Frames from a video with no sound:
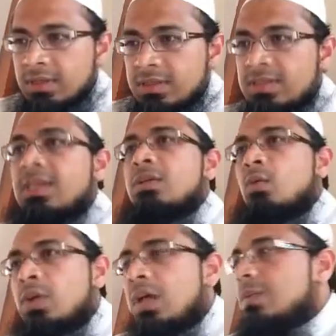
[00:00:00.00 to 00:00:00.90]
study
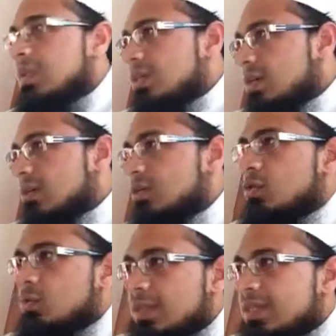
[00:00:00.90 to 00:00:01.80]
Quran with each other,
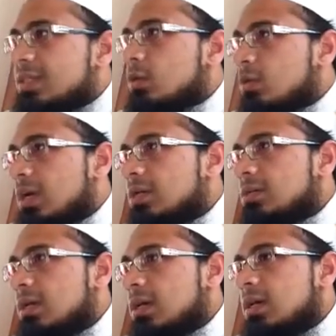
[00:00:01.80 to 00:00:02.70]
so present the
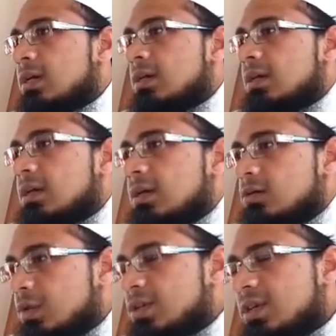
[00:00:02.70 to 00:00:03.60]
Quran
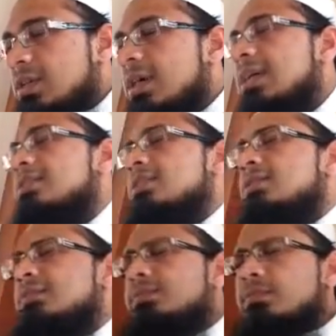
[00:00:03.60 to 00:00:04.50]
to each other as such.
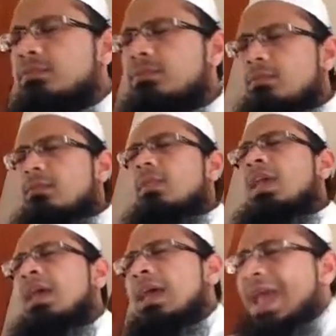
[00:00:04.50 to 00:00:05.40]

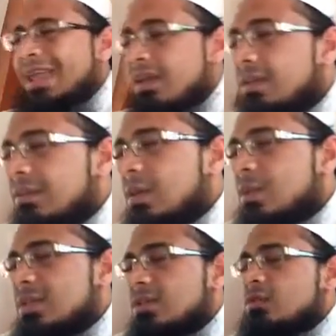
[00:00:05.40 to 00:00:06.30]
And the other thing
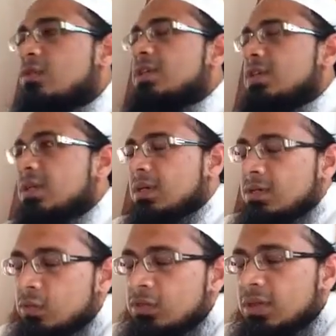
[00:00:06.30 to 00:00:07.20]
which is
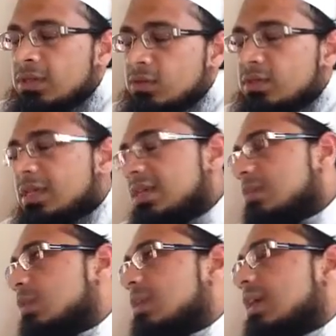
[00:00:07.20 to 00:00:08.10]

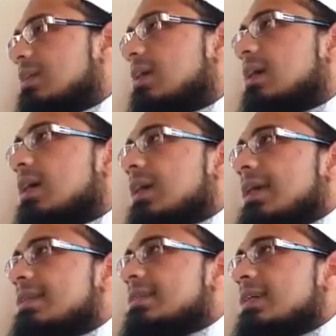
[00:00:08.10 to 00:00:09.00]
associated with that
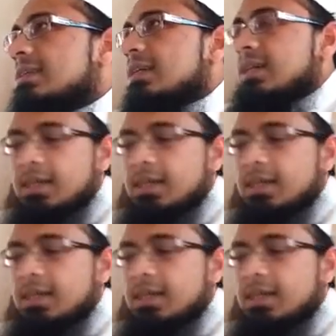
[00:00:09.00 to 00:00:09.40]
is that